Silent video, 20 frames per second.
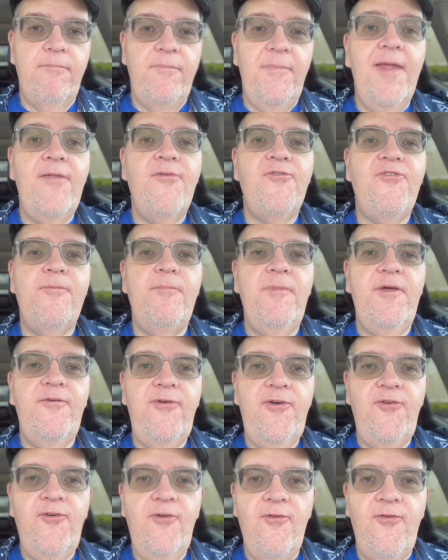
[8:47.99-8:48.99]
getting some
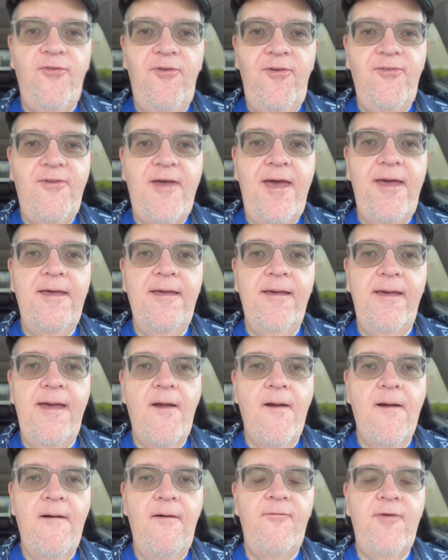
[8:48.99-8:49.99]
deficiencies taken
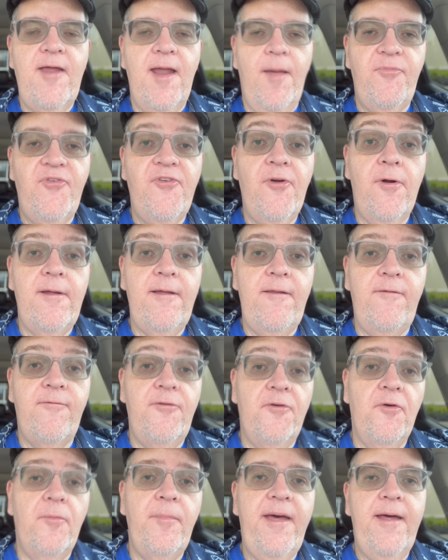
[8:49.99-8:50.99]
care of, and I'm starting to
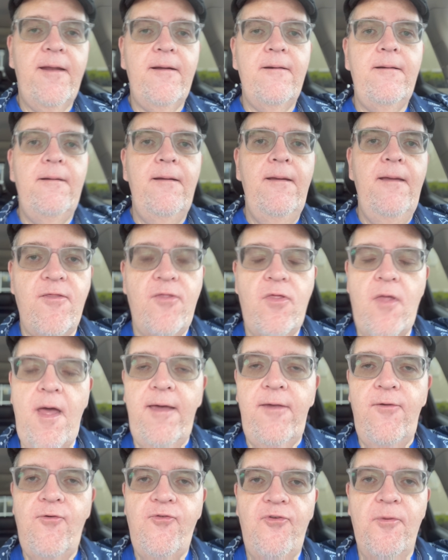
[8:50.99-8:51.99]
feel better. Thank
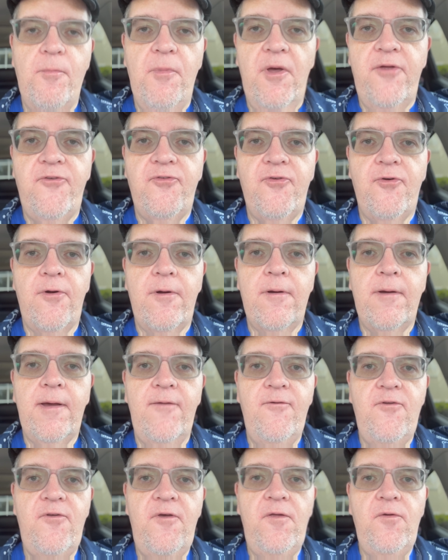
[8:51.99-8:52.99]
you so much for
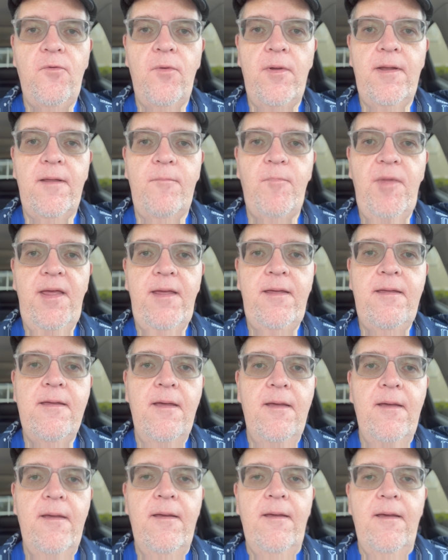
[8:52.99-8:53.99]
continuing to be
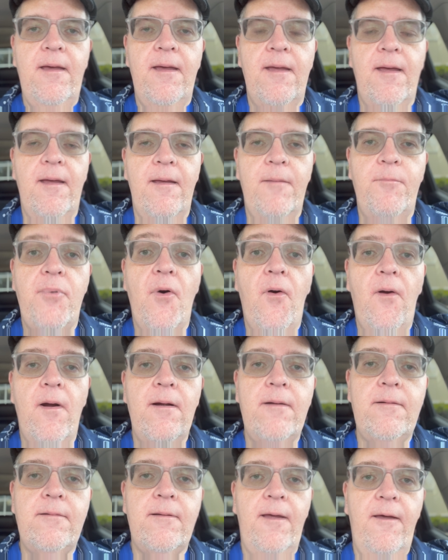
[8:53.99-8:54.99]

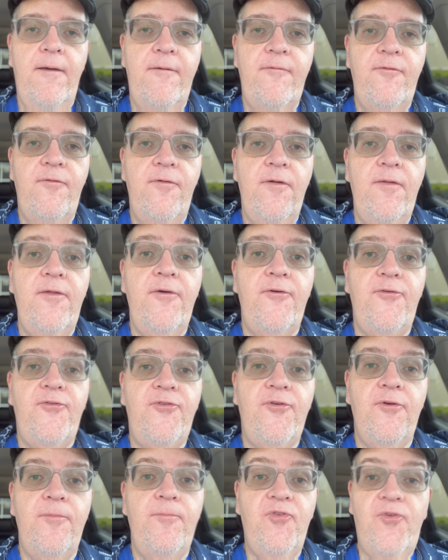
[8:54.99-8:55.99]
part of the
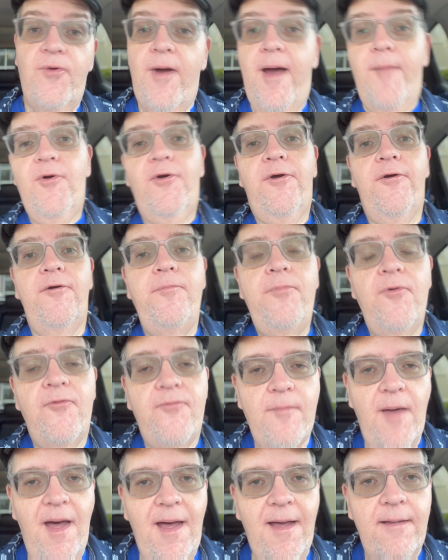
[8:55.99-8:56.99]
subscriber group of
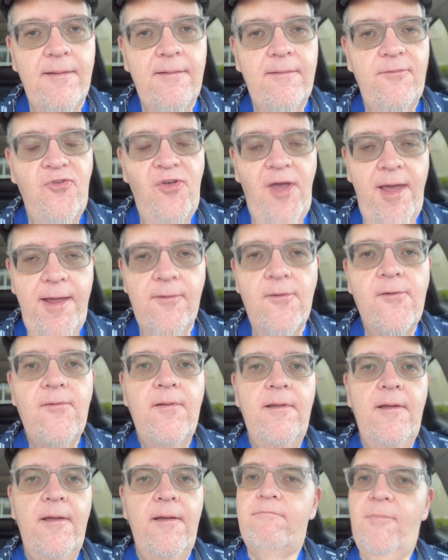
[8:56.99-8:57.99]
my channel.
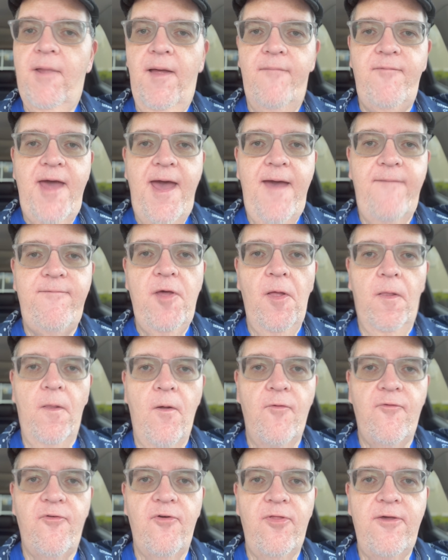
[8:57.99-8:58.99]
Love to have you
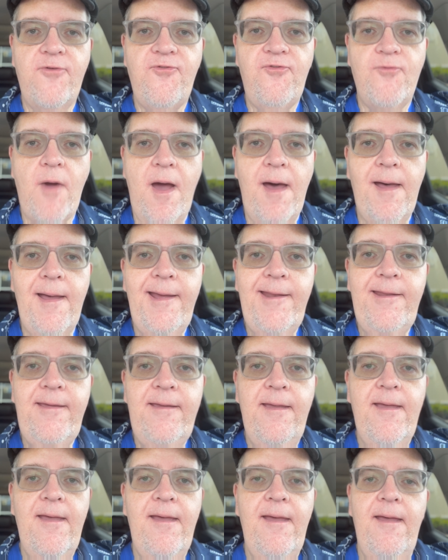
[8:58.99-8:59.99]
along for this ride.
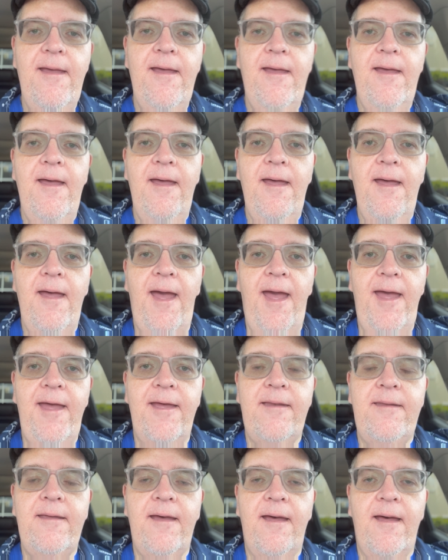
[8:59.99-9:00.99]

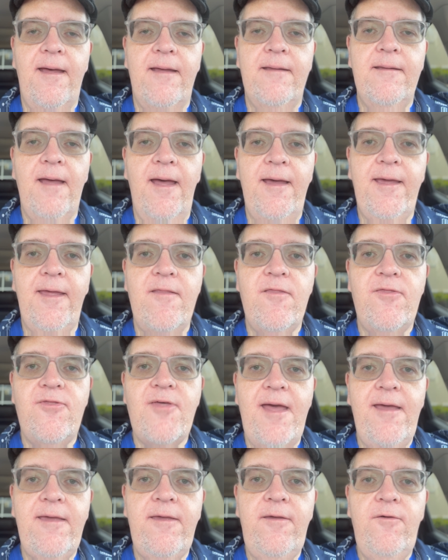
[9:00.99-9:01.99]
And again,
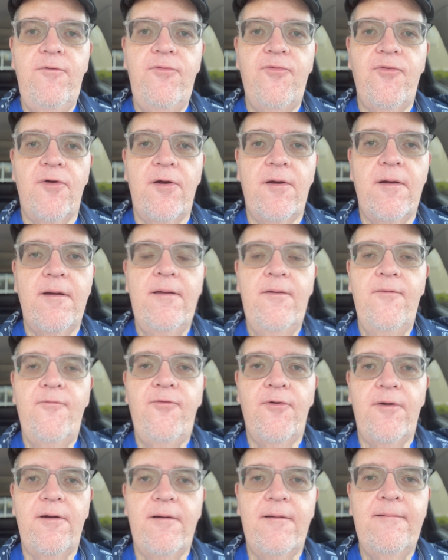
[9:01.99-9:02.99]
thank you for
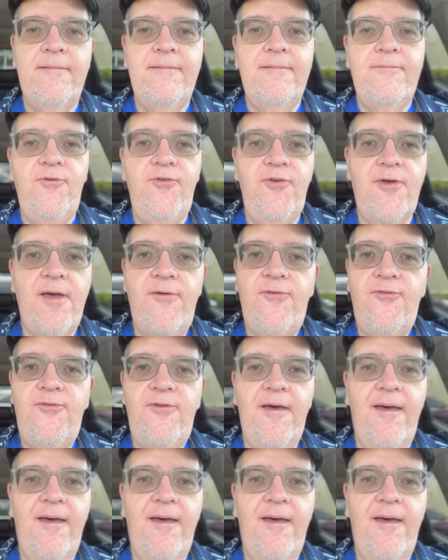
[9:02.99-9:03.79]
just